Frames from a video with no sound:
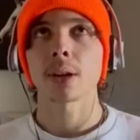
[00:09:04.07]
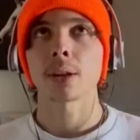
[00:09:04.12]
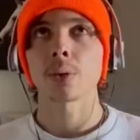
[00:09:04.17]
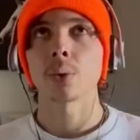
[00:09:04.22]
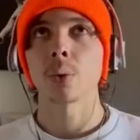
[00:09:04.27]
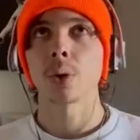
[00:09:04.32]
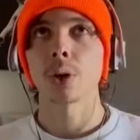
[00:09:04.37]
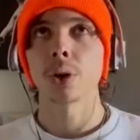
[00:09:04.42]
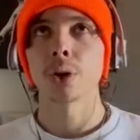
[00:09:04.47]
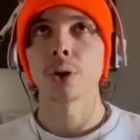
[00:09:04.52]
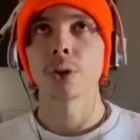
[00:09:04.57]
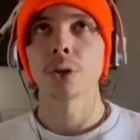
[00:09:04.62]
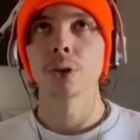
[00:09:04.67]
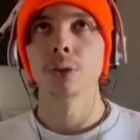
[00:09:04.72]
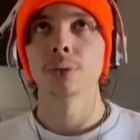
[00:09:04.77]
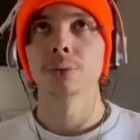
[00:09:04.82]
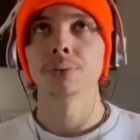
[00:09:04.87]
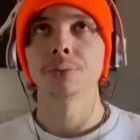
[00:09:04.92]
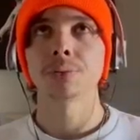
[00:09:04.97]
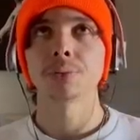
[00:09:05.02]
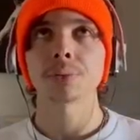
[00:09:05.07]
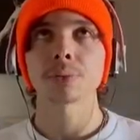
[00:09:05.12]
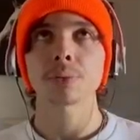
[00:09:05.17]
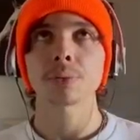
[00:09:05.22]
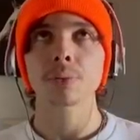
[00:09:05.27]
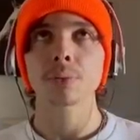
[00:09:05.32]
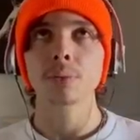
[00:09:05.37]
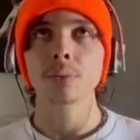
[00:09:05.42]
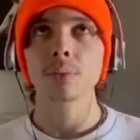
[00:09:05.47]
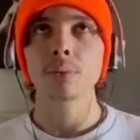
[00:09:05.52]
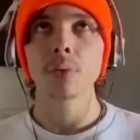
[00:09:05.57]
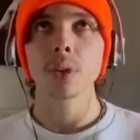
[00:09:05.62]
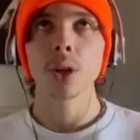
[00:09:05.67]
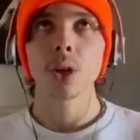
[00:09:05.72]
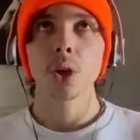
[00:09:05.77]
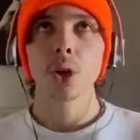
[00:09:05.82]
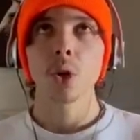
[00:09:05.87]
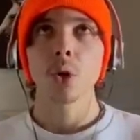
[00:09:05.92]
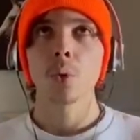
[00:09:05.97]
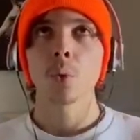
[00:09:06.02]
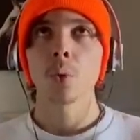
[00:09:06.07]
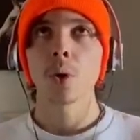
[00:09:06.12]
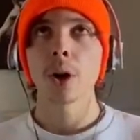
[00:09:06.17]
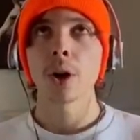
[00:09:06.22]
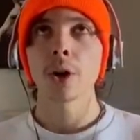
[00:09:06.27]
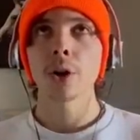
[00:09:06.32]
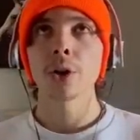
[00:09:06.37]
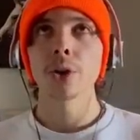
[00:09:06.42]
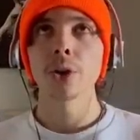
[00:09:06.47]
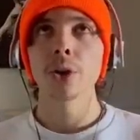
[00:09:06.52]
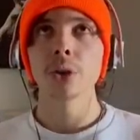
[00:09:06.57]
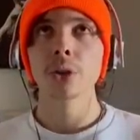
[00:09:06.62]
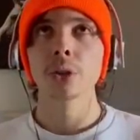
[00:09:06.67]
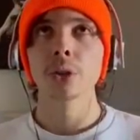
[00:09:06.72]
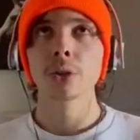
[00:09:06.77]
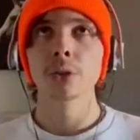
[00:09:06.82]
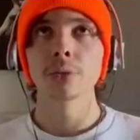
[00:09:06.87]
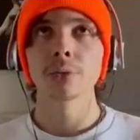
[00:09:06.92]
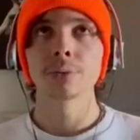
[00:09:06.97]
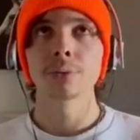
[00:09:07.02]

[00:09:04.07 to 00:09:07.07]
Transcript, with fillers: What are you? What are you?